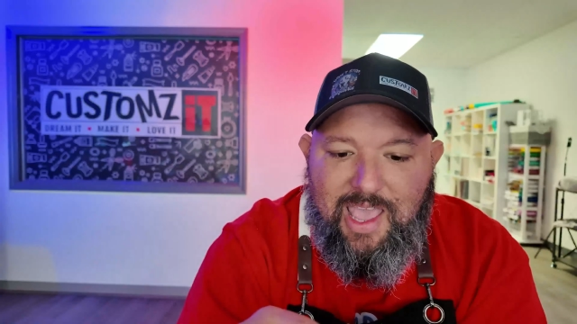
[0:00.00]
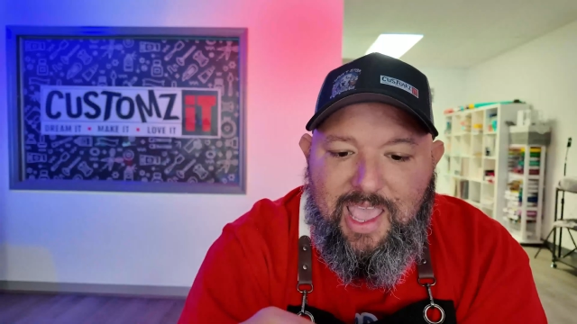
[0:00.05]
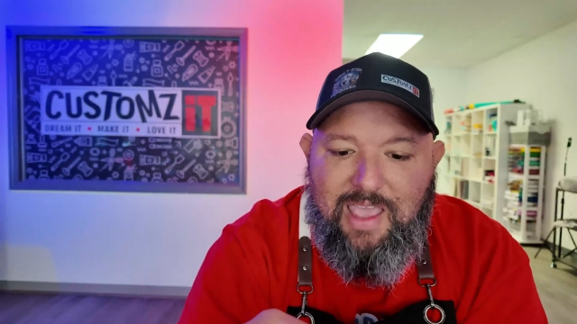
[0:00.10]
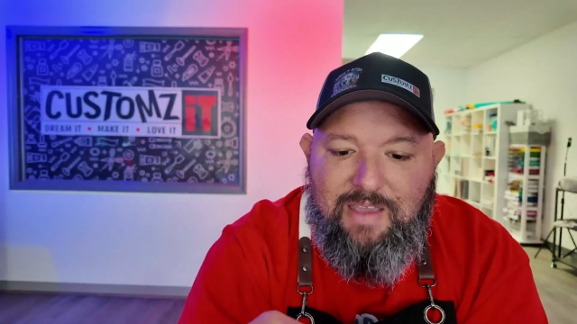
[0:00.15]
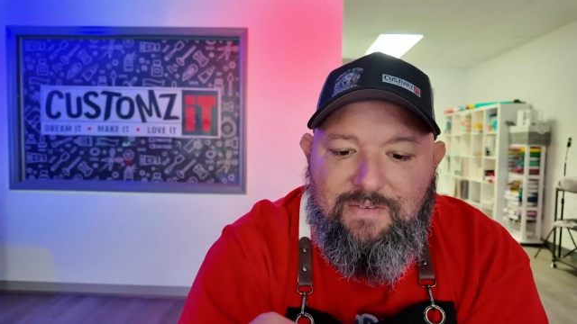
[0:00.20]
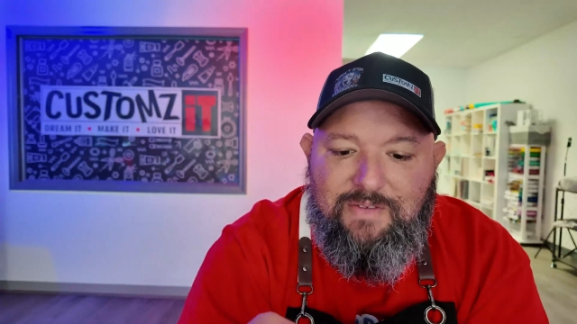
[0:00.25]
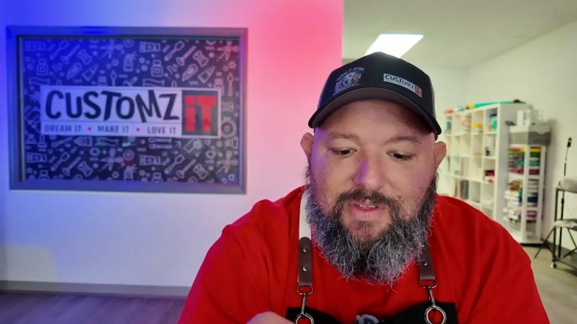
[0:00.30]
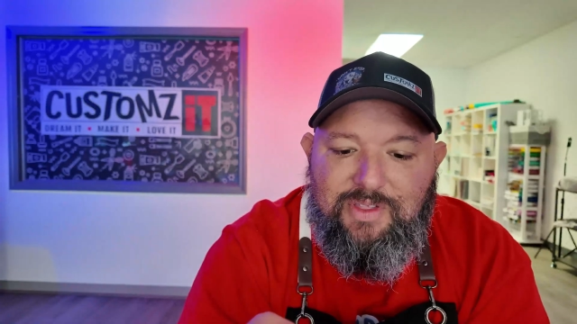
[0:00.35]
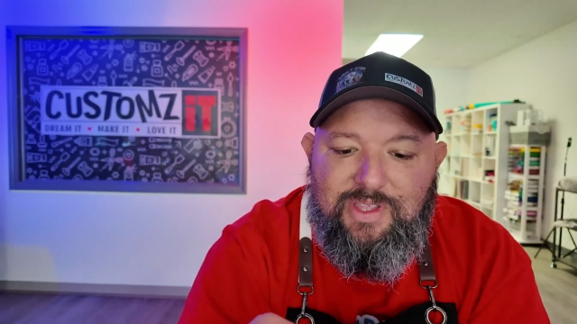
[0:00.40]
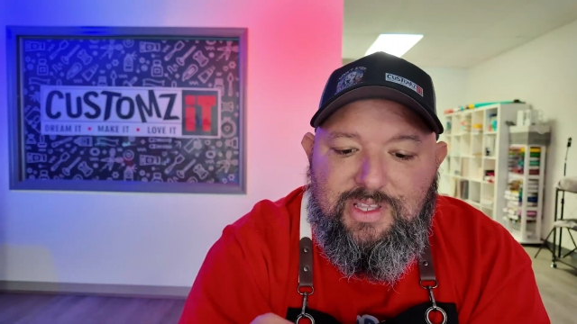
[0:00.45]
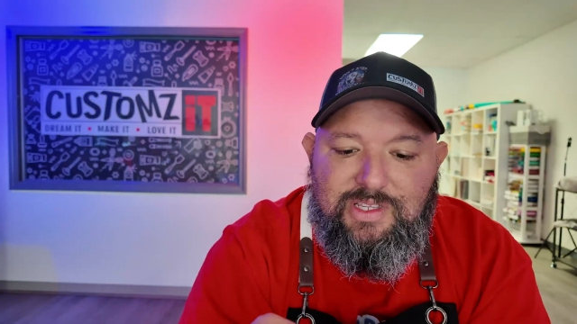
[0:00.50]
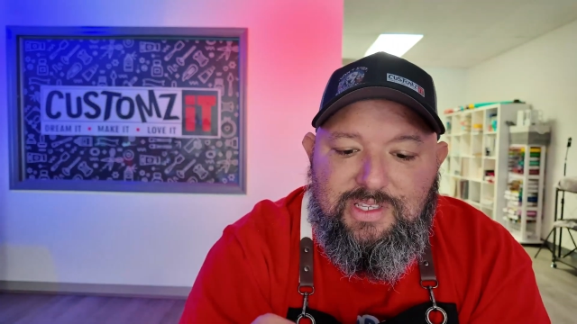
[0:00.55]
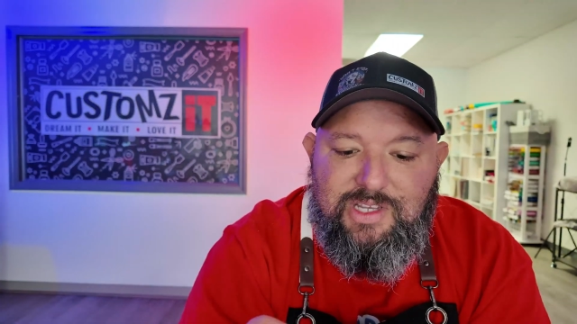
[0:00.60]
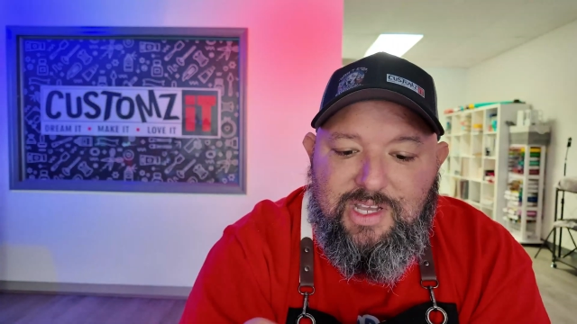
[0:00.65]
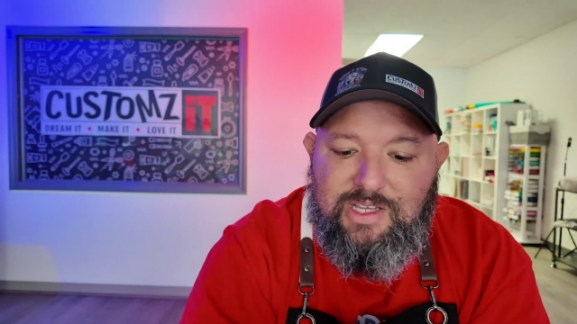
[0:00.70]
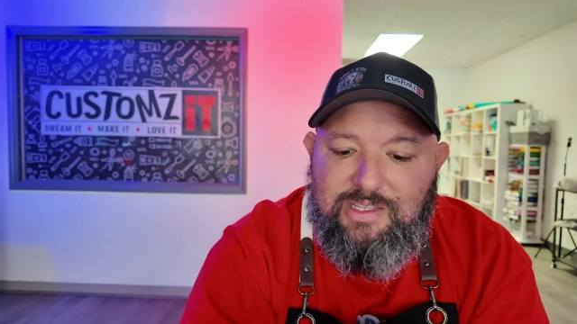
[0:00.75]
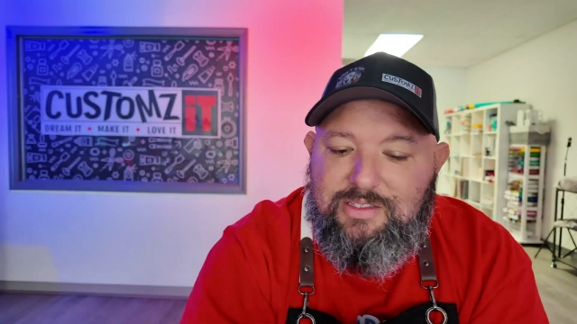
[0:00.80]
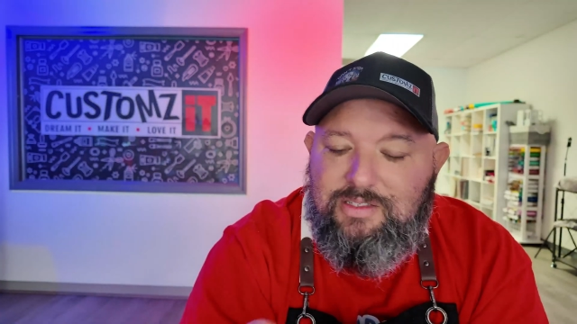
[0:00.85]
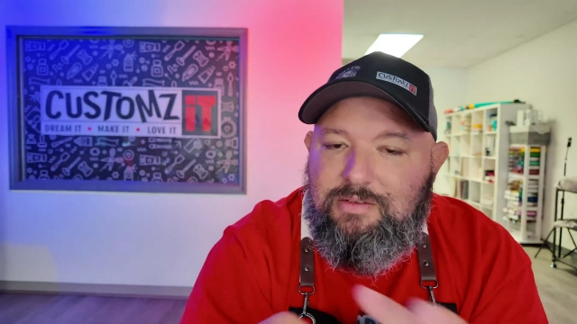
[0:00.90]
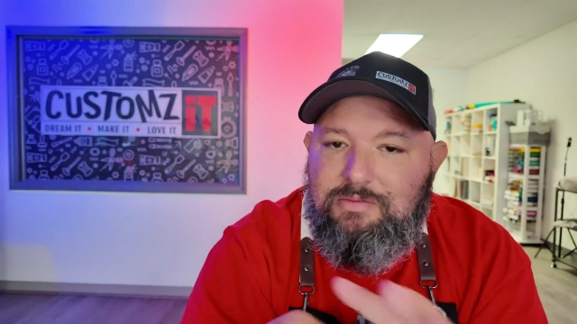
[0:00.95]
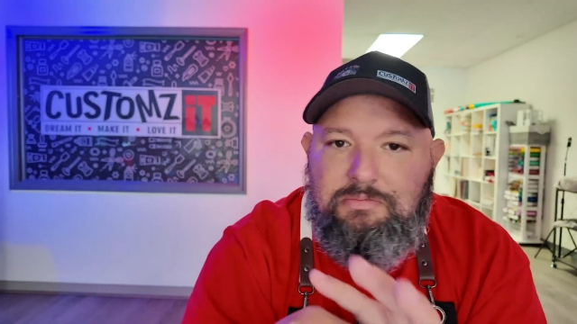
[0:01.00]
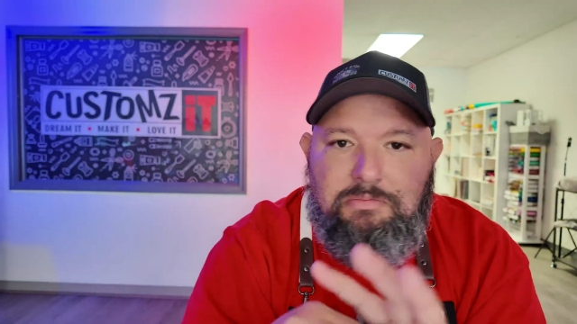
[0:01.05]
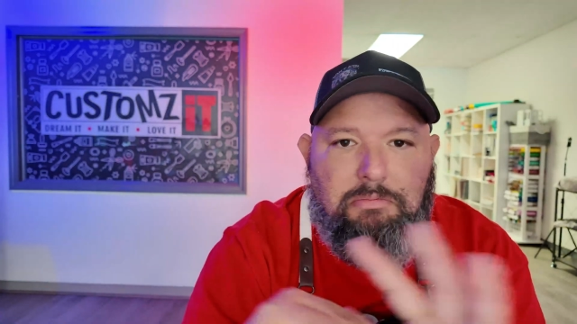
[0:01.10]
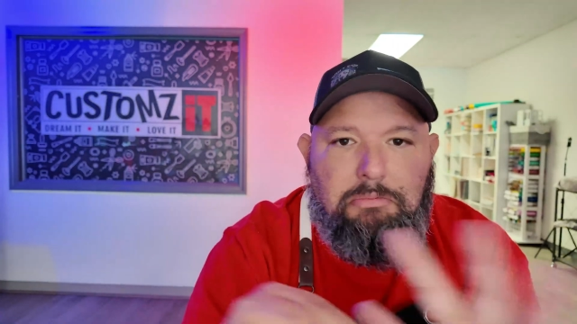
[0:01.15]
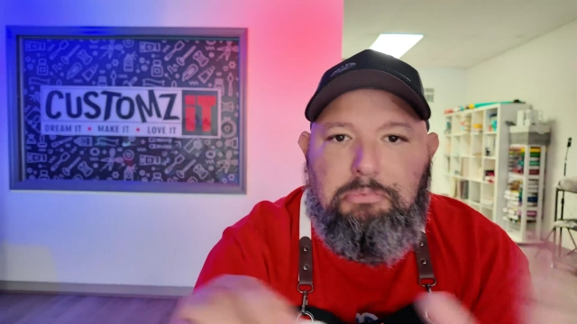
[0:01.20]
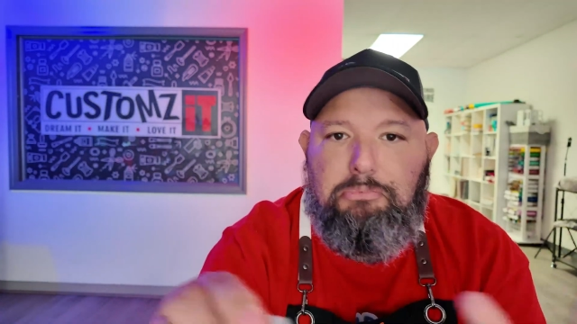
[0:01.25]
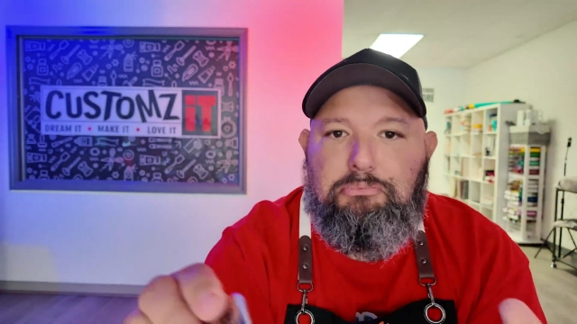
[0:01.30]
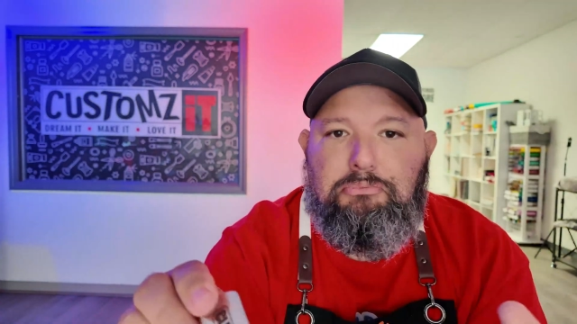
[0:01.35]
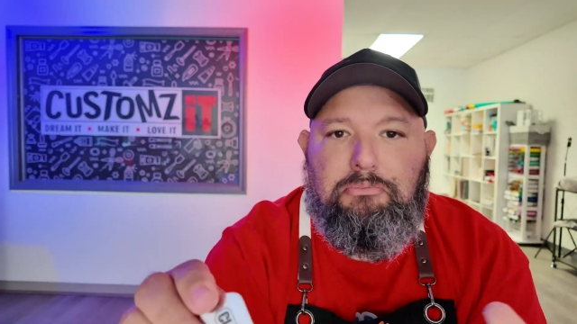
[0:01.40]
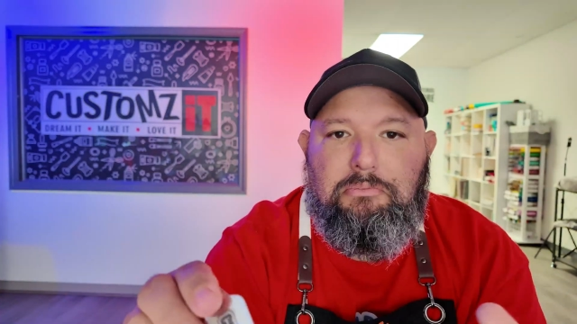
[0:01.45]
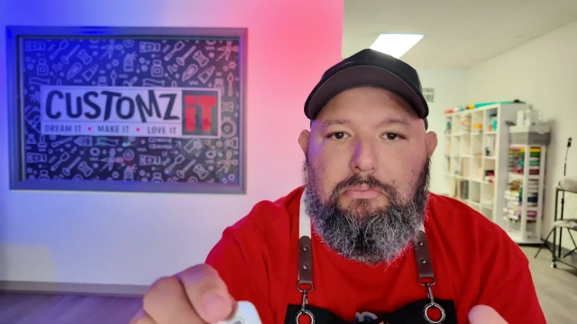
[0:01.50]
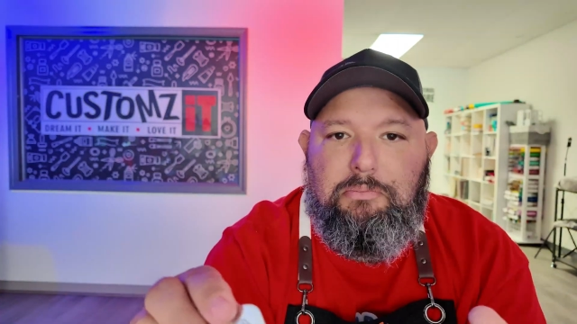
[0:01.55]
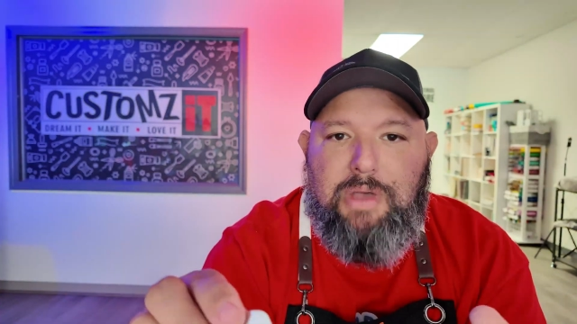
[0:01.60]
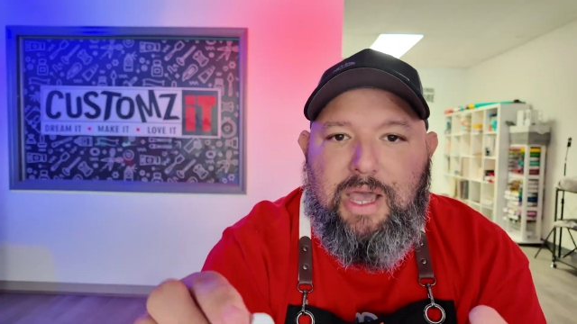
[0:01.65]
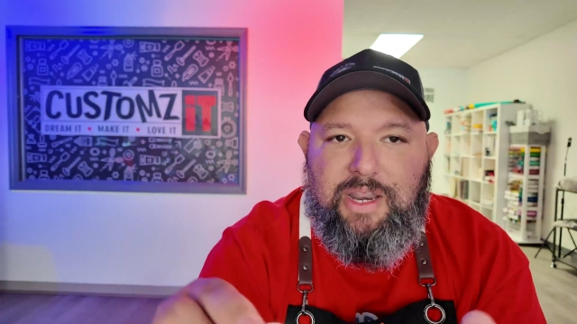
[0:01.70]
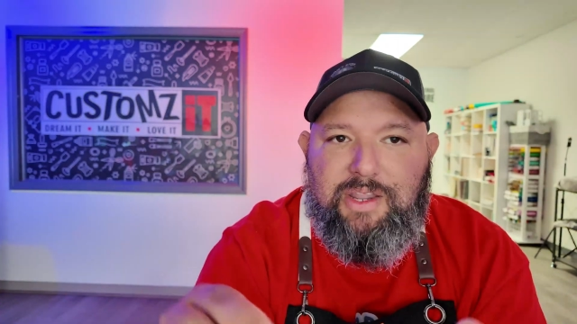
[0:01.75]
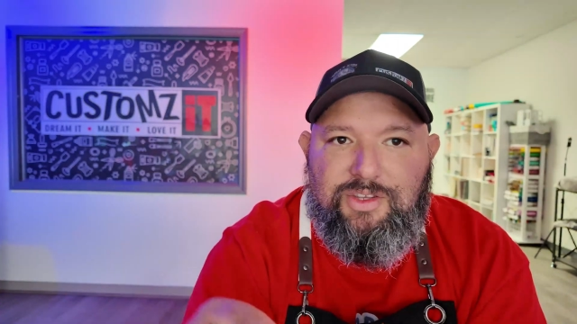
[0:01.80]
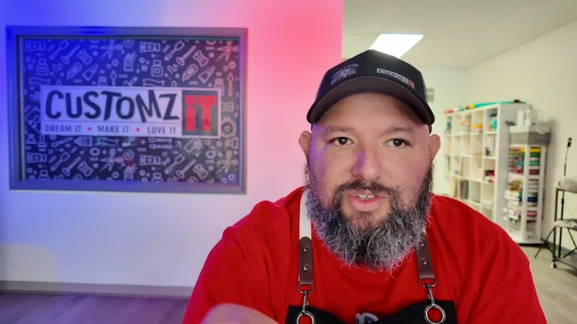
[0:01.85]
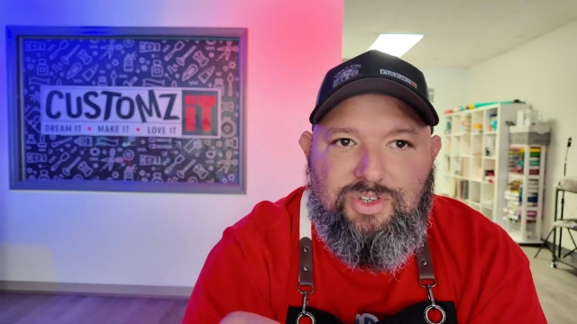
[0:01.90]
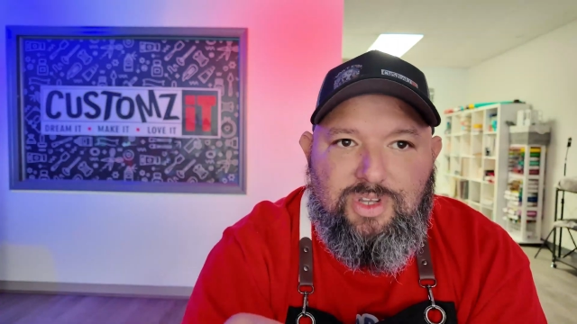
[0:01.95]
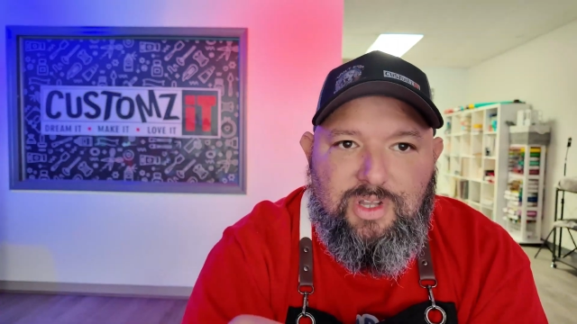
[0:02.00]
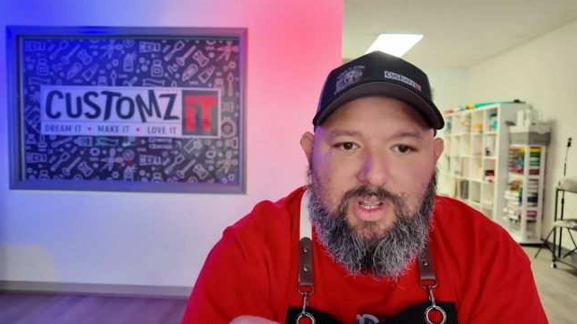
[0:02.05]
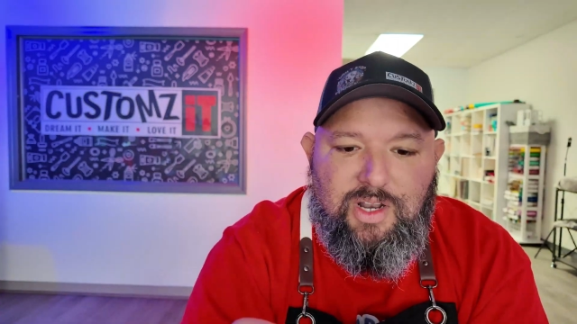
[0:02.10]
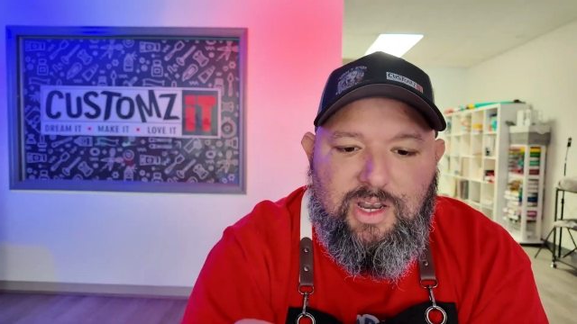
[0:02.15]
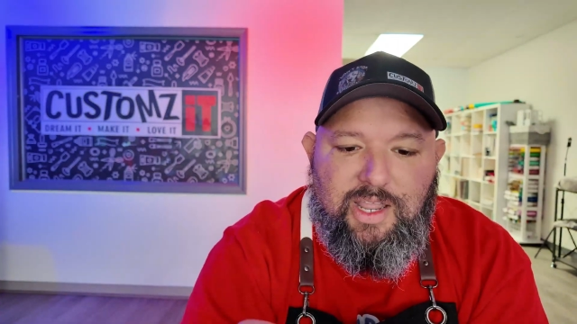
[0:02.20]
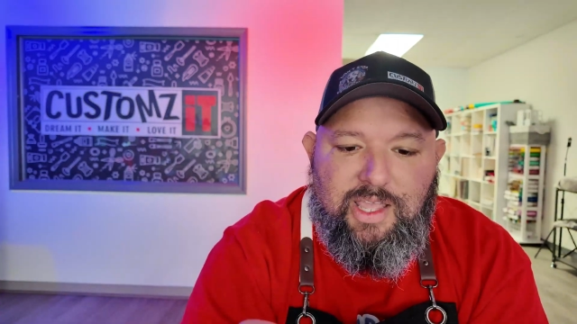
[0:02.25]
Everything just vanished.